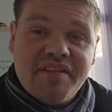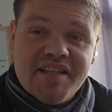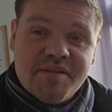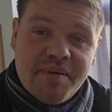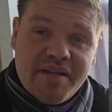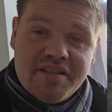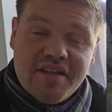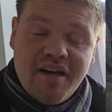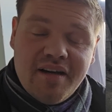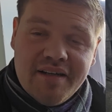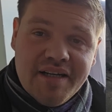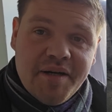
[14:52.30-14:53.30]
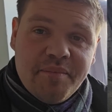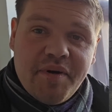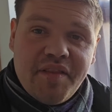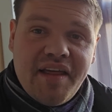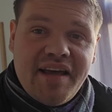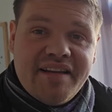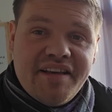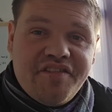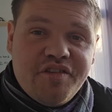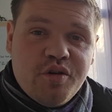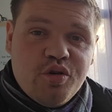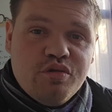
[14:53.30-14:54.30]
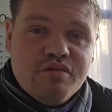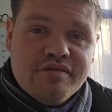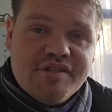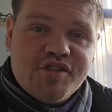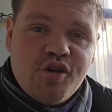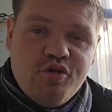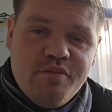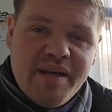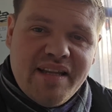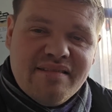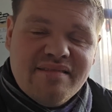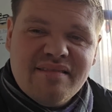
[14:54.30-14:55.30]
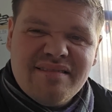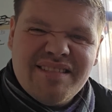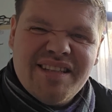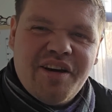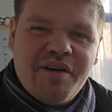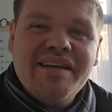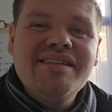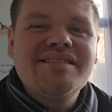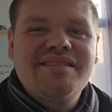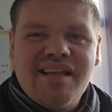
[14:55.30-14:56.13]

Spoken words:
with this picture. But then if you zoom in you know, he's